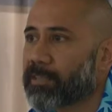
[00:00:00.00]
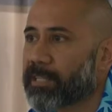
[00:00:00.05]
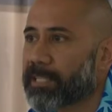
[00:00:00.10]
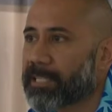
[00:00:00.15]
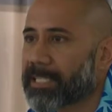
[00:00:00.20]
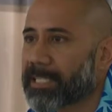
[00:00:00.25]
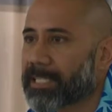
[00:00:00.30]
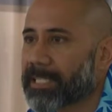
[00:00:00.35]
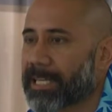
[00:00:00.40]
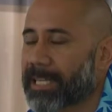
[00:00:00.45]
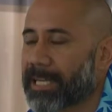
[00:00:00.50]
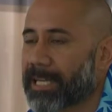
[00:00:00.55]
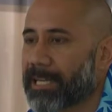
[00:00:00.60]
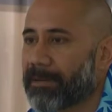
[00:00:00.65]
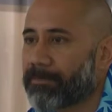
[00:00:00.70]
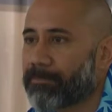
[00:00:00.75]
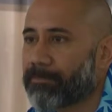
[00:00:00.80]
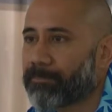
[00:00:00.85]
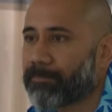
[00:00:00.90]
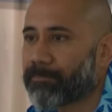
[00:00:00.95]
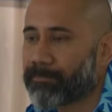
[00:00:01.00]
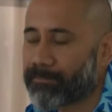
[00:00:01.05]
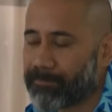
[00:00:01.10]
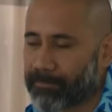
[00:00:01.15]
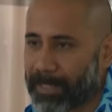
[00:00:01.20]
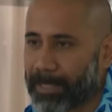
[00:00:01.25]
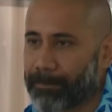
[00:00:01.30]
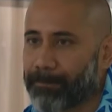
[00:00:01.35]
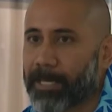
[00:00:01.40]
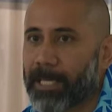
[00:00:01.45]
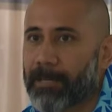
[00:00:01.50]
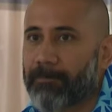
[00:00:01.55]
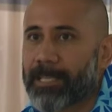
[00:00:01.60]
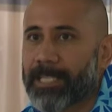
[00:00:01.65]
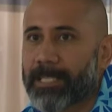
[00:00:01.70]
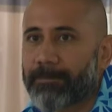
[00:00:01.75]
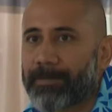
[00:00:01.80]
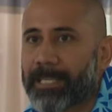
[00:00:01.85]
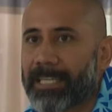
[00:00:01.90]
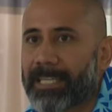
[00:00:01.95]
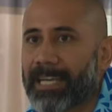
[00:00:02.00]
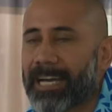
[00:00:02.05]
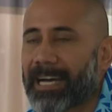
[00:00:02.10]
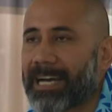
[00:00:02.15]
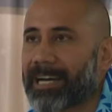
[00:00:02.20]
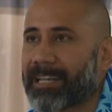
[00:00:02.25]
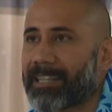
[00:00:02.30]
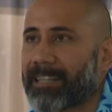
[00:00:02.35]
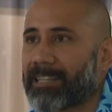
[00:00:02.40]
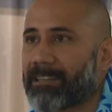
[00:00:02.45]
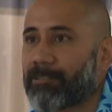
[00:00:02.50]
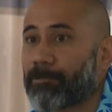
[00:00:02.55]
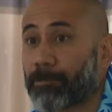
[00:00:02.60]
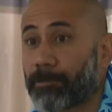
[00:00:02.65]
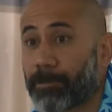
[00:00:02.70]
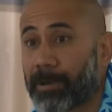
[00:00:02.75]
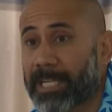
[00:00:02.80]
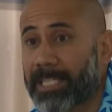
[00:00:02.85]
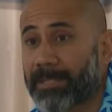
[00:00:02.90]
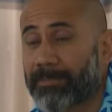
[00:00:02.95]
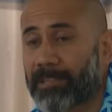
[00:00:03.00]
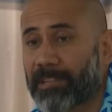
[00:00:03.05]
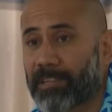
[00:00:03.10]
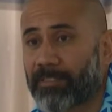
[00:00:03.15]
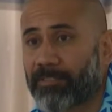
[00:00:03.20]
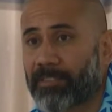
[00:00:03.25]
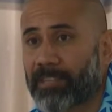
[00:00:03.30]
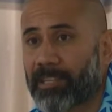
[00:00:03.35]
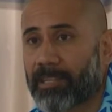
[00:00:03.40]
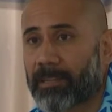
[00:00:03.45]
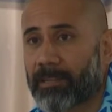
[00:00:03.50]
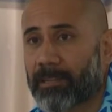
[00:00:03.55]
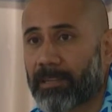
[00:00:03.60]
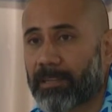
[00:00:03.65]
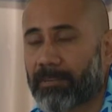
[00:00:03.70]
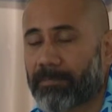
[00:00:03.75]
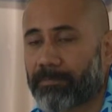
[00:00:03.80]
this uh, PMSP are the replacement of the